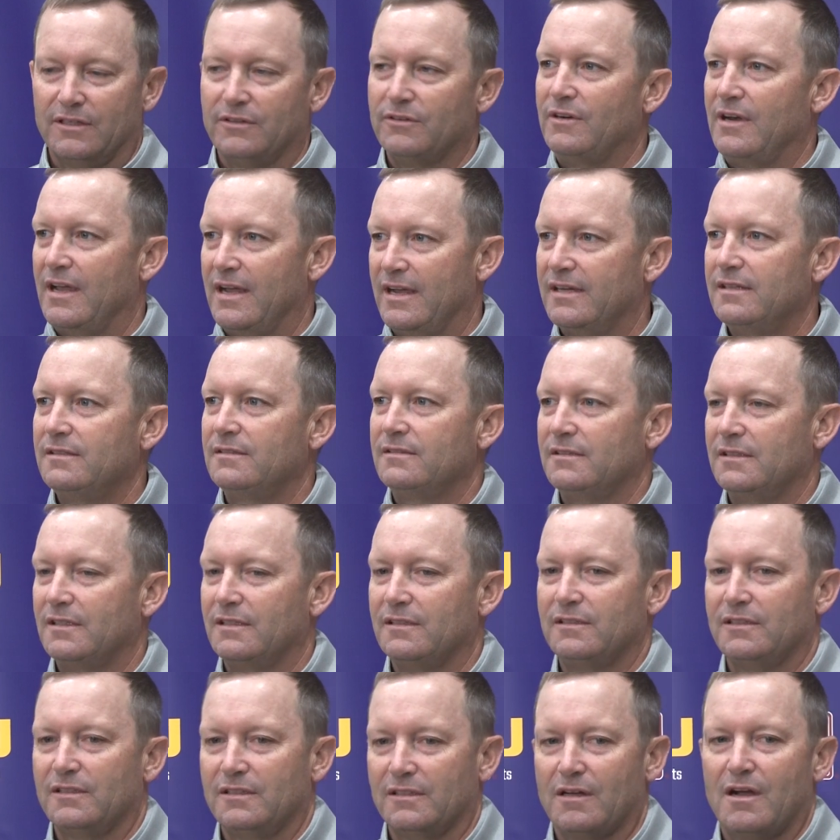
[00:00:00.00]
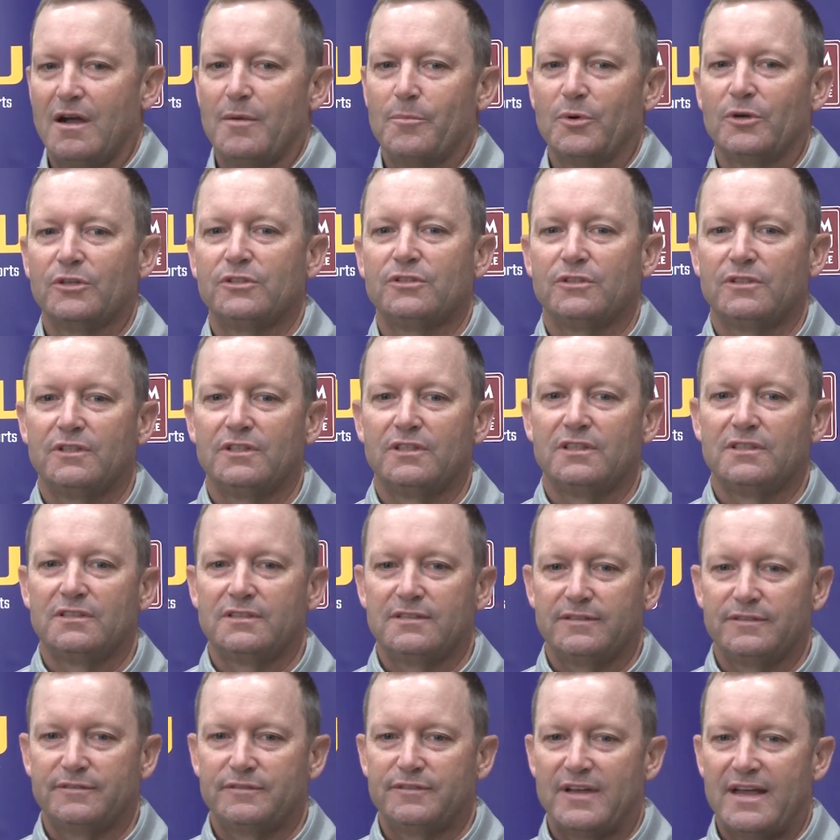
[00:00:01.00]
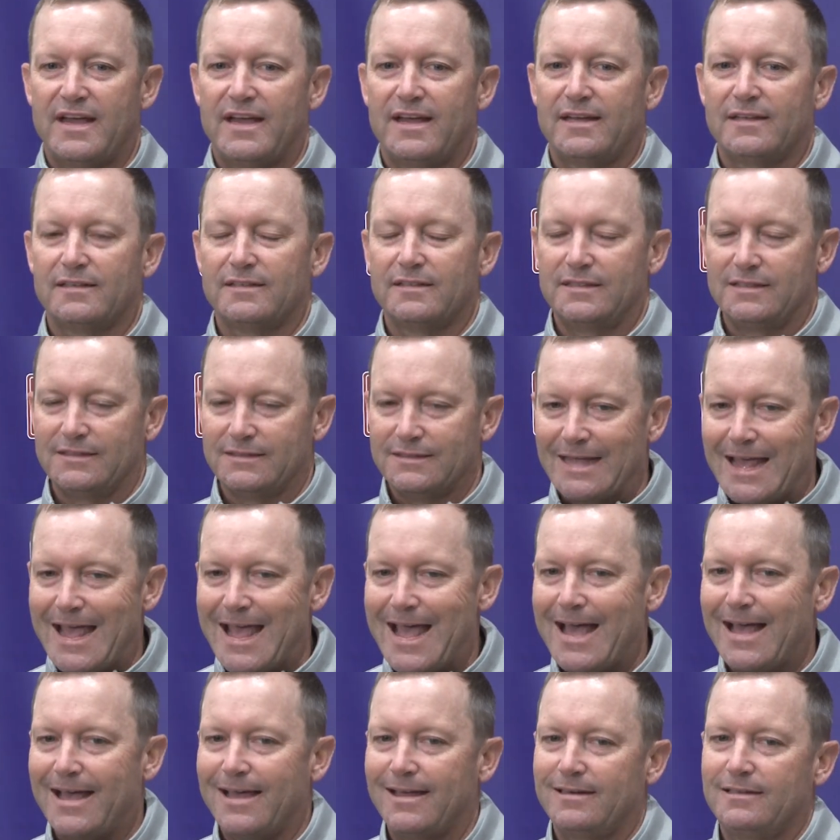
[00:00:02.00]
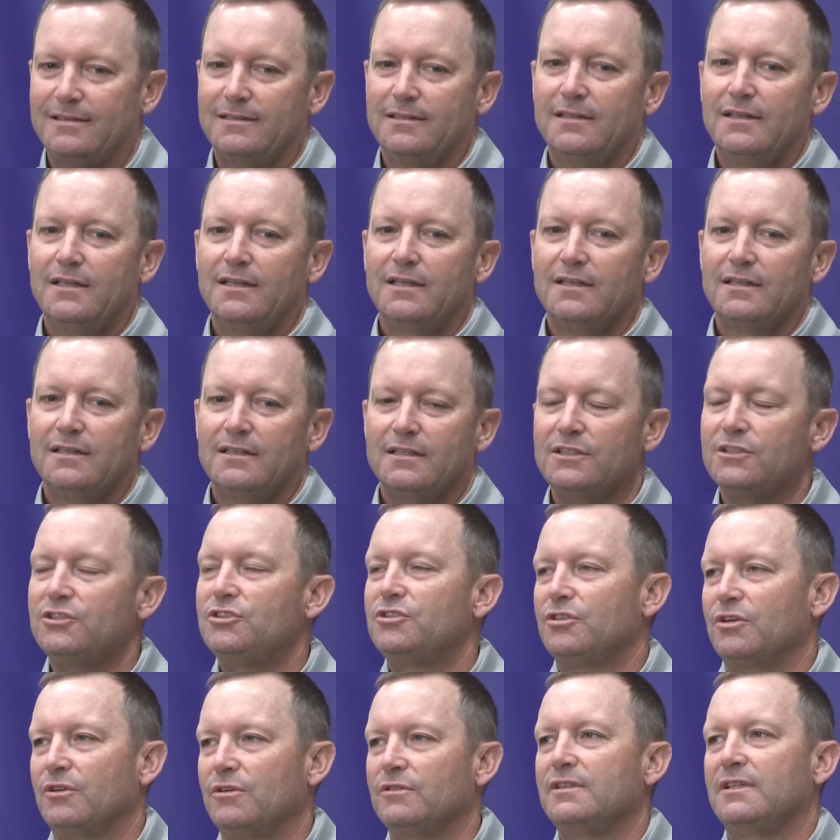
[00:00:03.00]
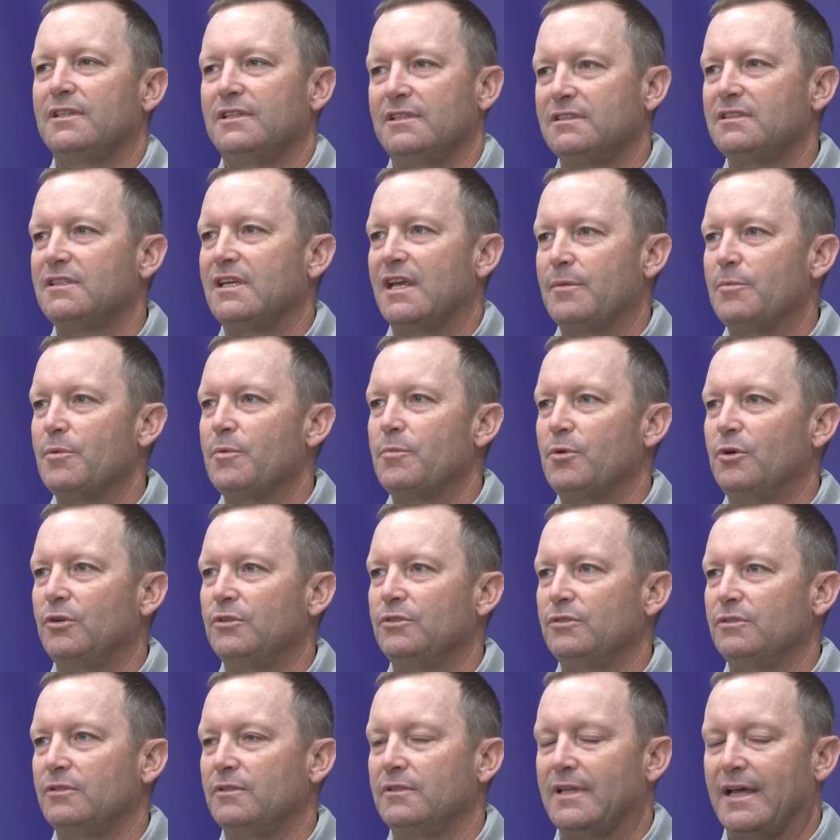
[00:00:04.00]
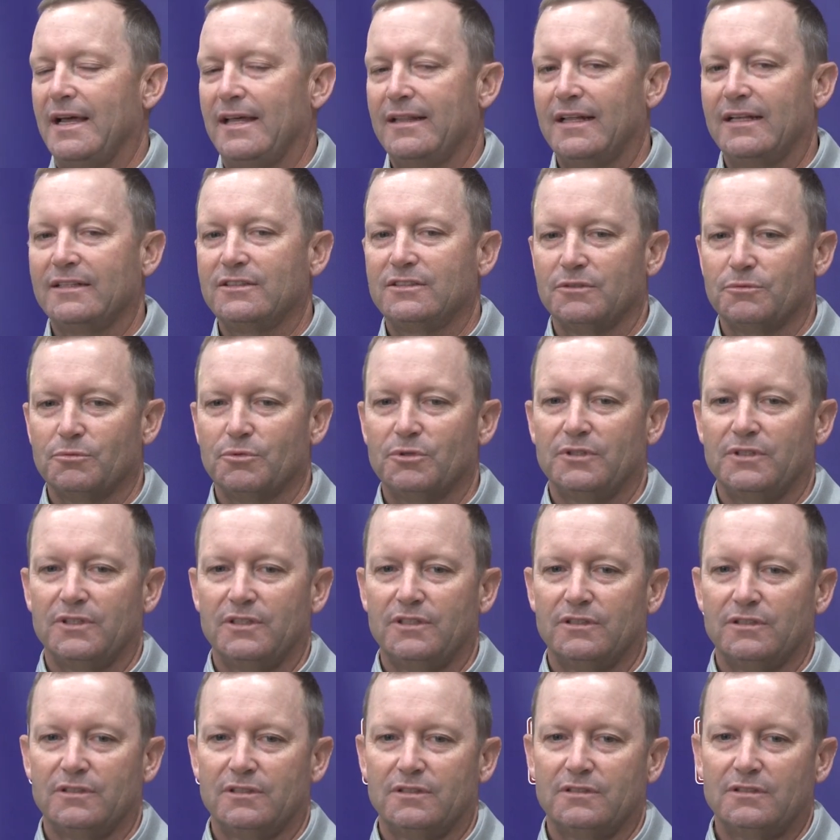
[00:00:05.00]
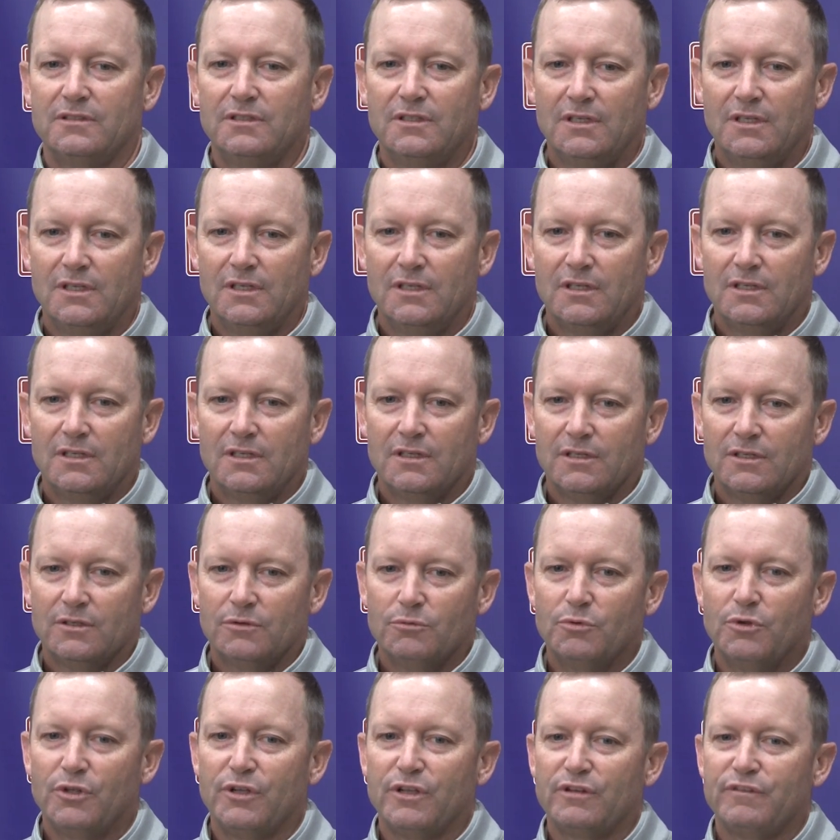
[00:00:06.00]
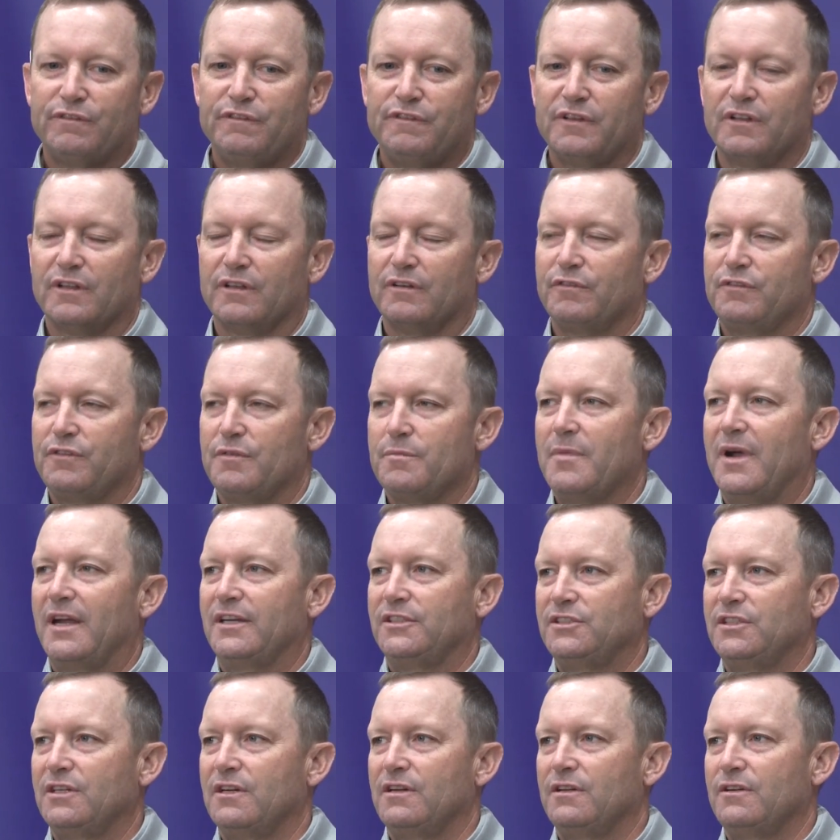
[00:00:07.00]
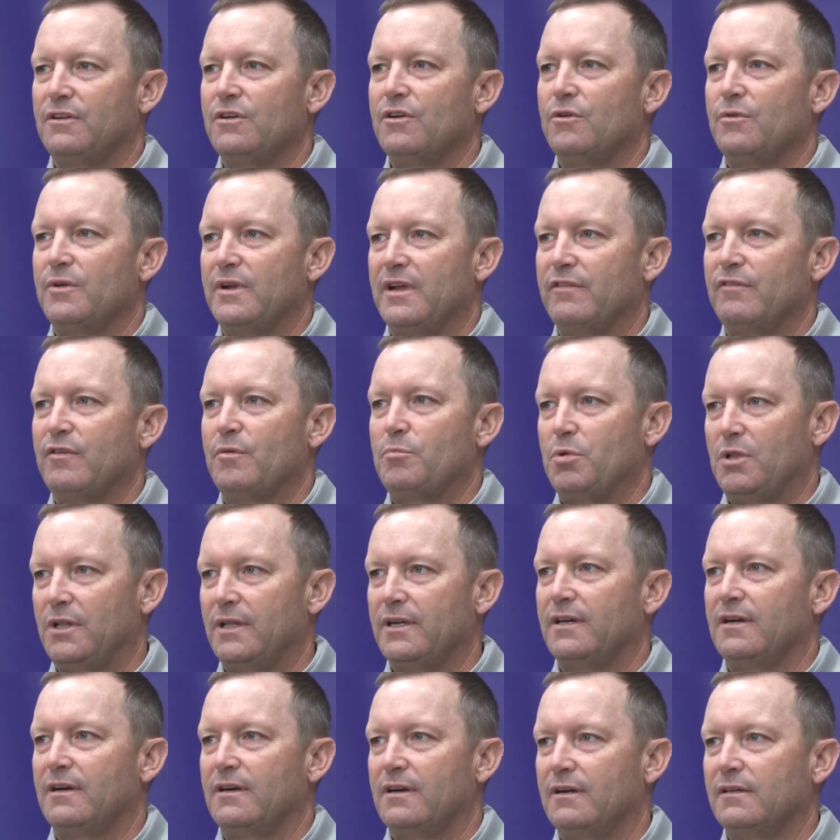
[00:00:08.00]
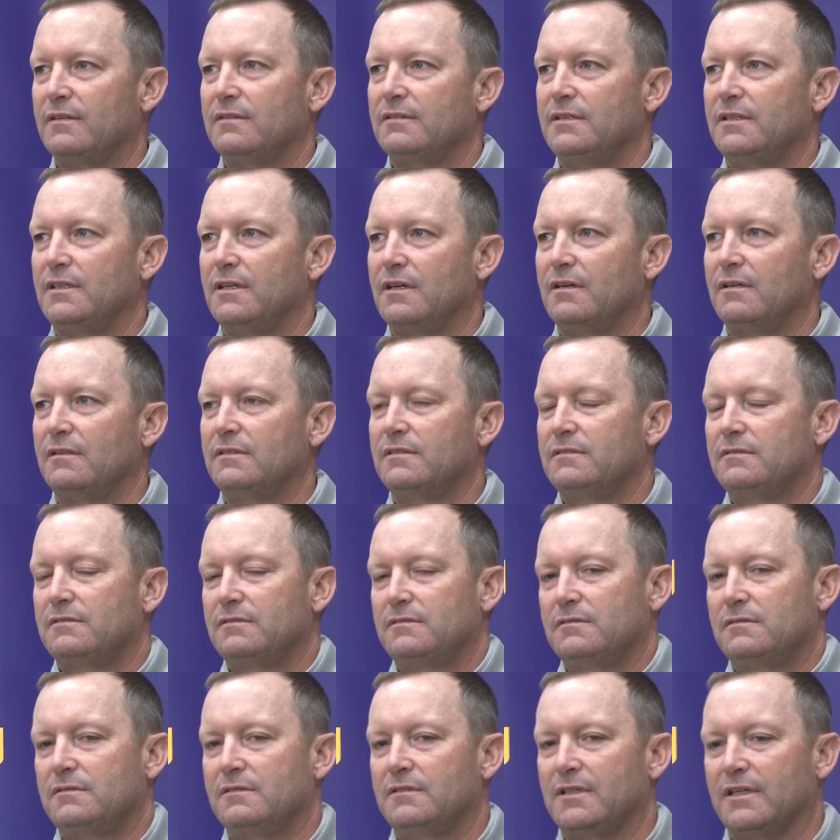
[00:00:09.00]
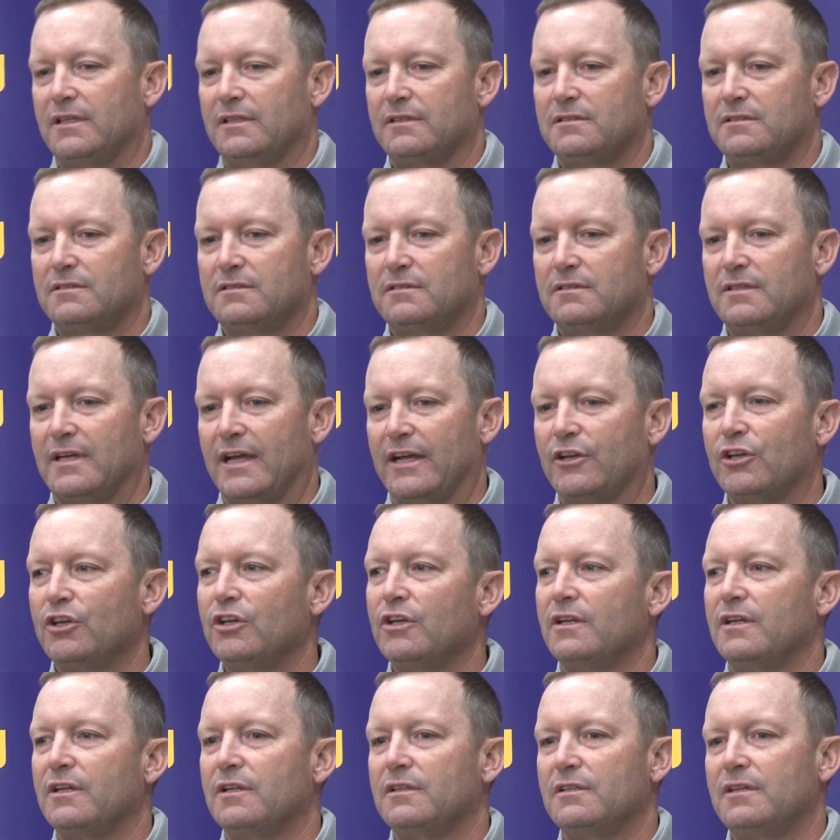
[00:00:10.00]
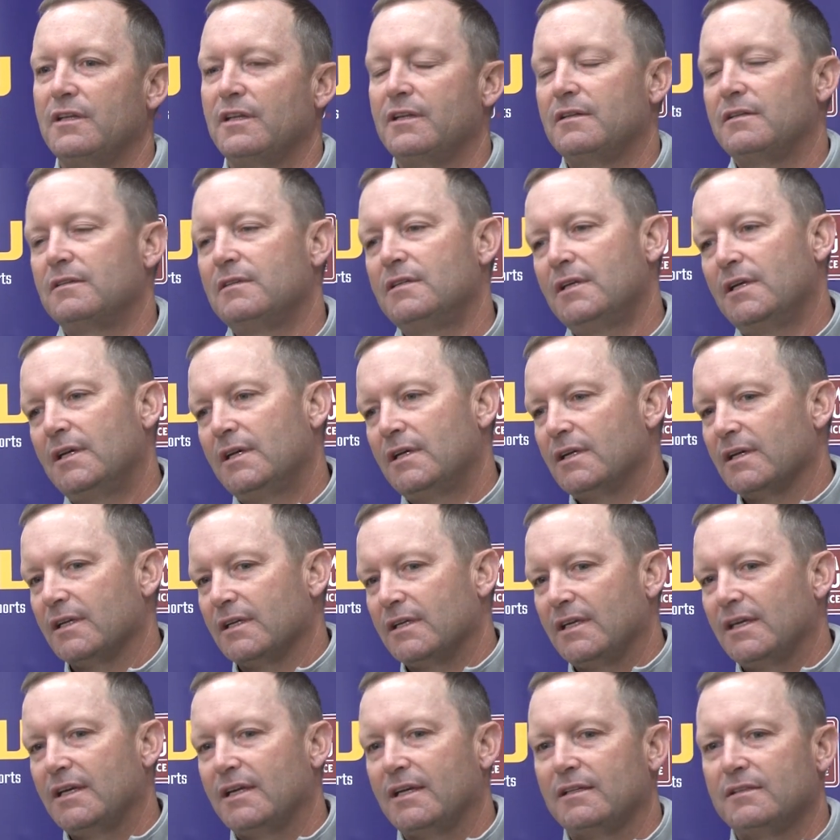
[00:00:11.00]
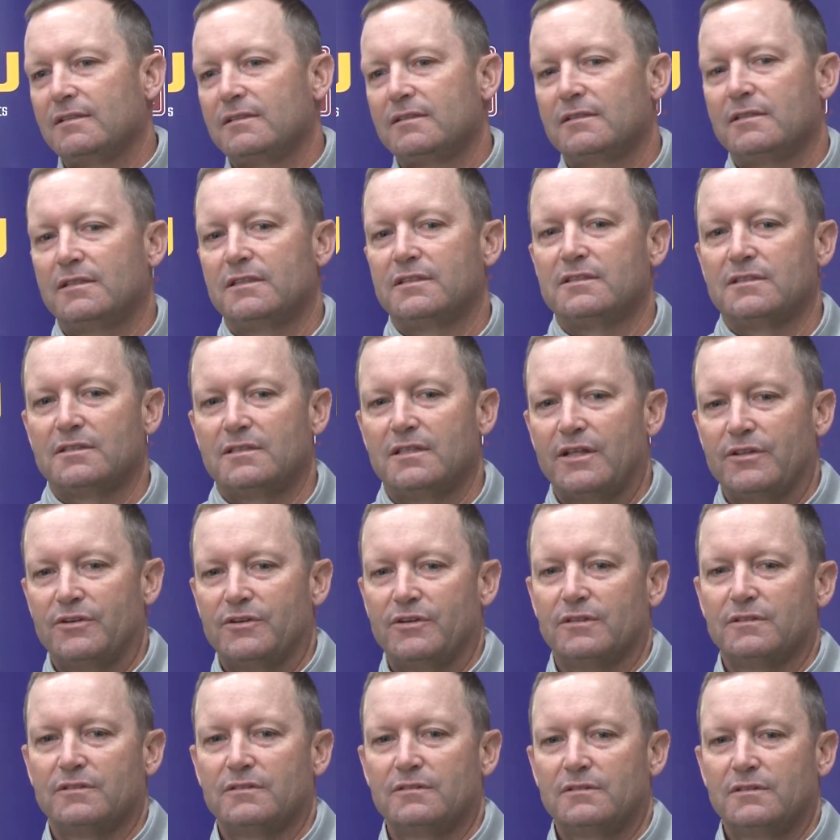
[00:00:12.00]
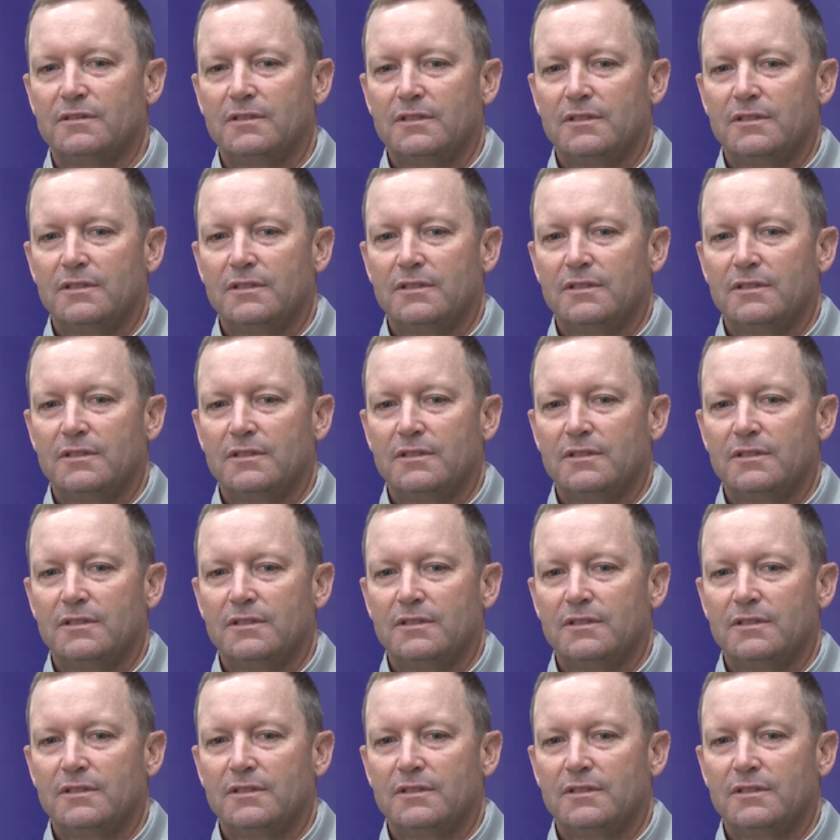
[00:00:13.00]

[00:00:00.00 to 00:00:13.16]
other night and the opportunities he's had, he's shown that he's capable of doing that. And that's a really good, really good feeling from my chair to know we have a player, you know, and that's that good. And again, it's another